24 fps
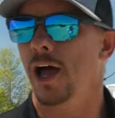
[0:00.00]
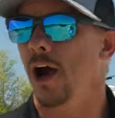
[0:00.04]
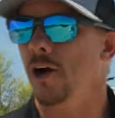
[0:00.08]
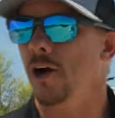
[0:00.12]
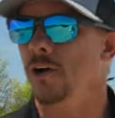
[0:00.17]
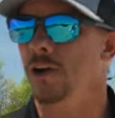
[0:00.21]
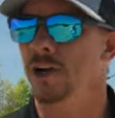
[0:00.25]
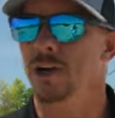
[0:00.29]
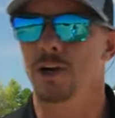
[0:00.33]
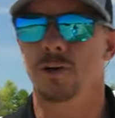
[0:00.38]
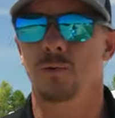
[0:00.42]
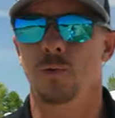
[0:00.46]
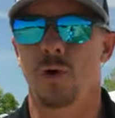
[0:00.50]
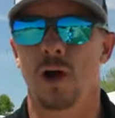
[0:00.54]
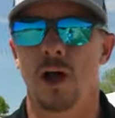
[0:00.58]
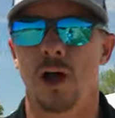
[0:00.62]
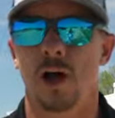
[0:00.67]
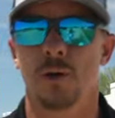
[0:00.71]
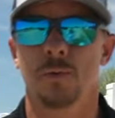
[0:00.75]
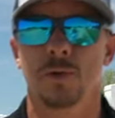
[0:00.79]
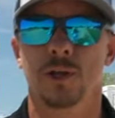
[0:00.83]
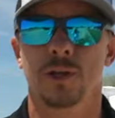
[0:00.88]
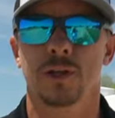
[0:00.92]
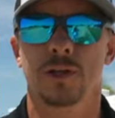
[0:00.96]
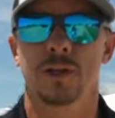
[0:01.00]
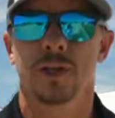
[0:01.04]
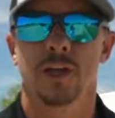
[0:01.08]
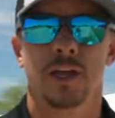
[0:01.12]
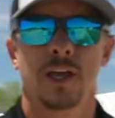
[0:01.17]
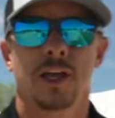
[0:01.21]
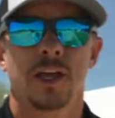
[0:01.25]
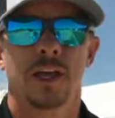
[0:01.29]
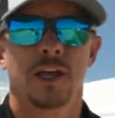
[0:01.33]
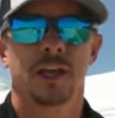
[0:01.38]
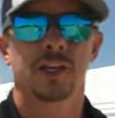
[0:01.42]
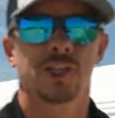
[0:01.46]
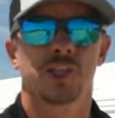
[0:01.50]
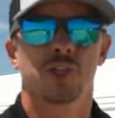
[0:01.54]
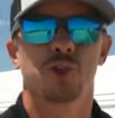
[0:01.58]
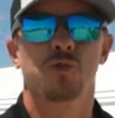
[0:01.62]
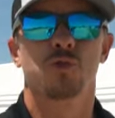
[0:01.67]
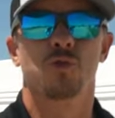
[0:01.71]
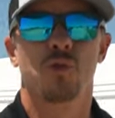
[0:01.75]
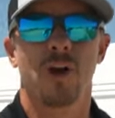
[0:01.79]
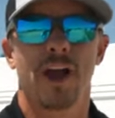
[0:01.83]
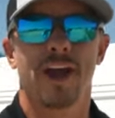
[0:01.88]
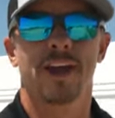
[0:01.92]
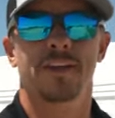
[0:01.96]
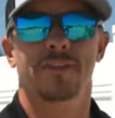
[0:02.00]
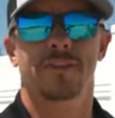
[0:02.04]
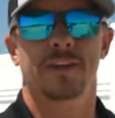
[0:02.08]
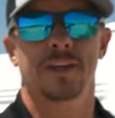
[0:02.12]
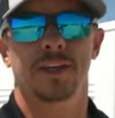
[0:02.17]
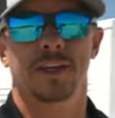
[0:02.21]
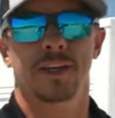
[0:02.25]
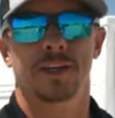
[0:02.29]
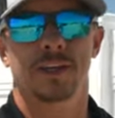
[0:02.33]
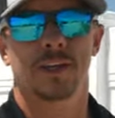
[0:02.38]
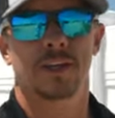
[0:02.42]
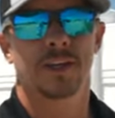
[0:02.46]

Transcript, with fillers: Out here in Wyoming, it's gravy.